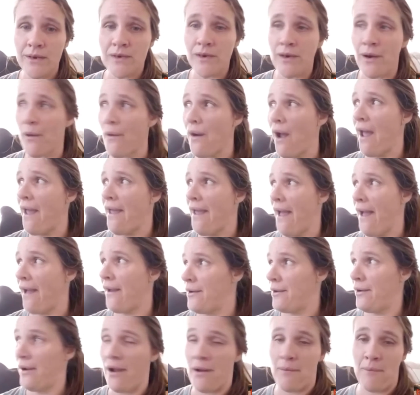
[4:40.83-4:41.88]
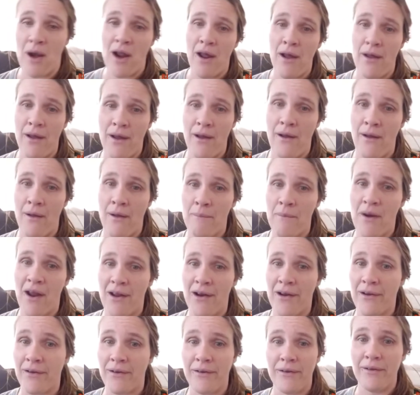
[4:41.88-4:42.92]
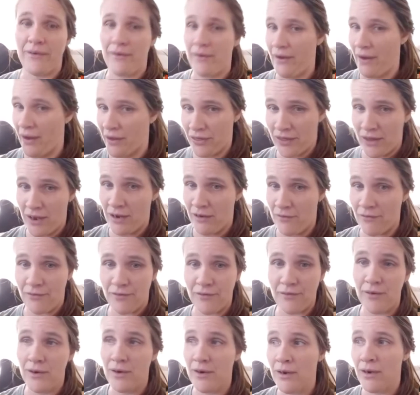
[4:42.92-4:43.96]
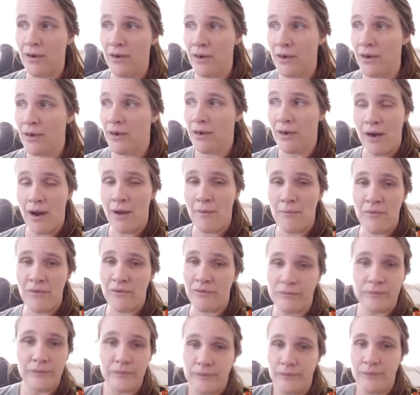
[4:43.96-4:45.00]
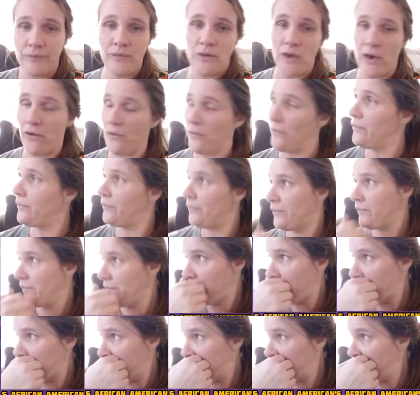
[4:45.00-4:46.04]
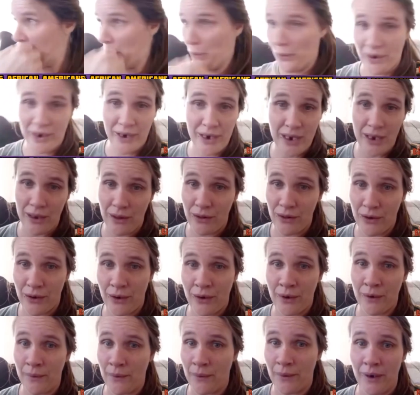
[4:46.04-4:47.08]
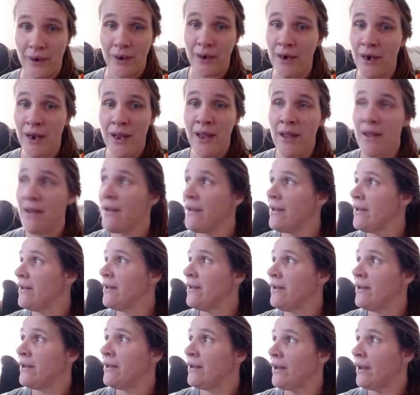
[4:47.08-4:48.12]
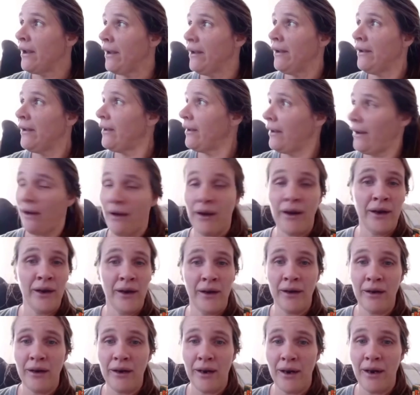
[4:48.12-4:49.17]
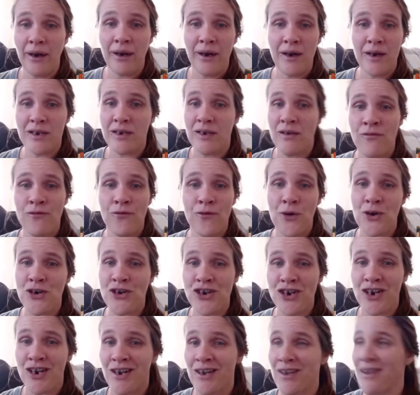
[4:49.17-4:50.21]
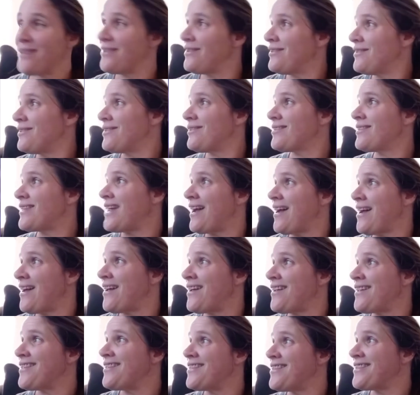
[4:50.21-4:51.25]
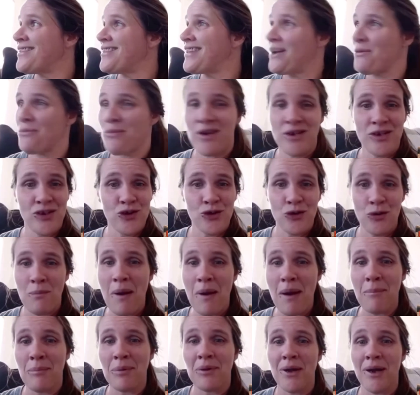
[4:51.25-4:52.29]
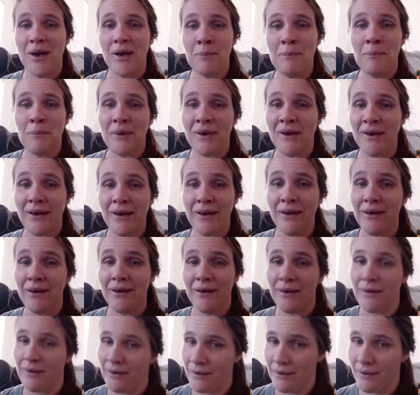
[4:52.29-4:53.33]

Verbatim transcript: So I'm not a thief. Or a killer, and it's unfortunate that runs through my blood, but